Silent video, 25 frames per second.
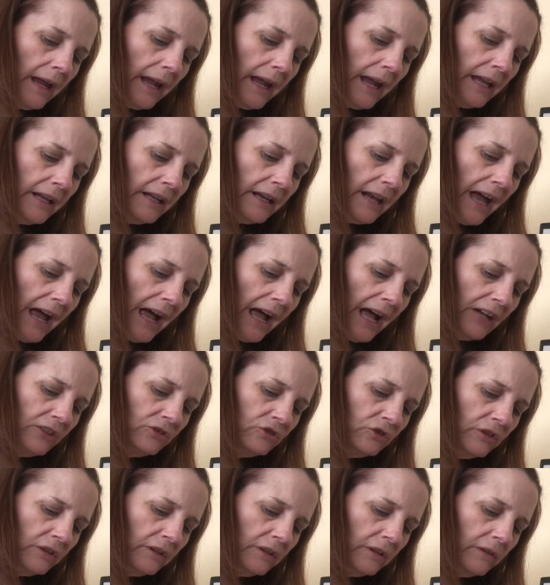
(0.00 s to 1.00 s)
An
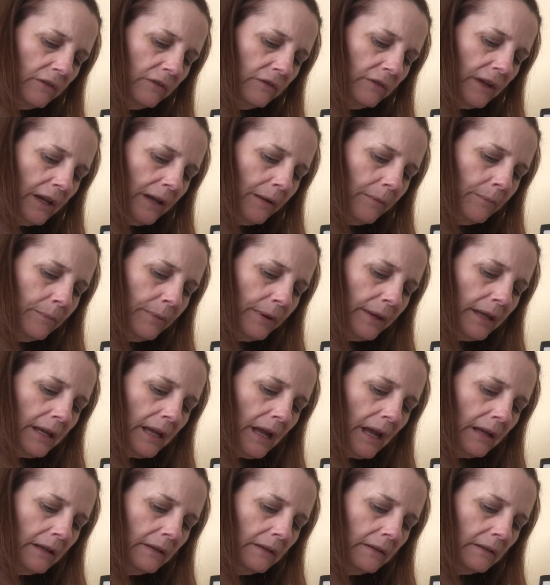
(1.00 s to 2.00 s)
adjective can
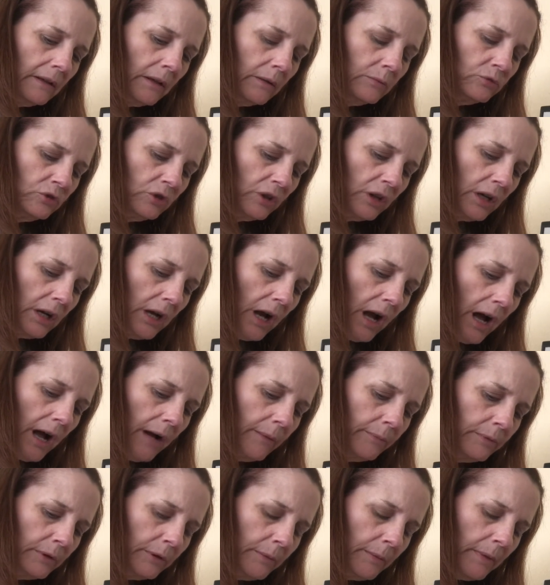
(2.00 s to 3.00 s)
be a subject
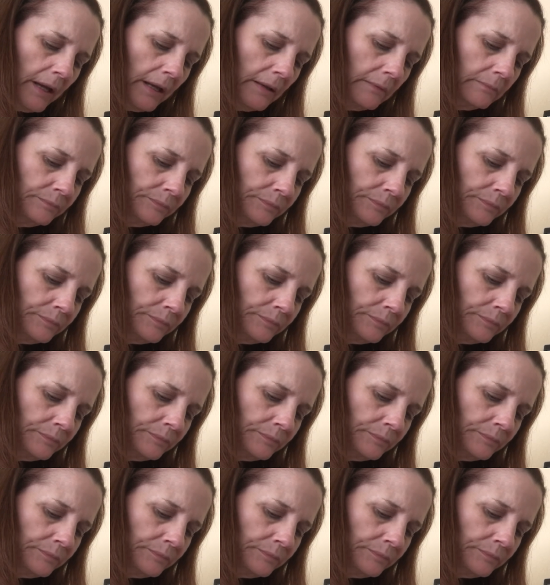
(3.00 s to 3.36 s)
complement.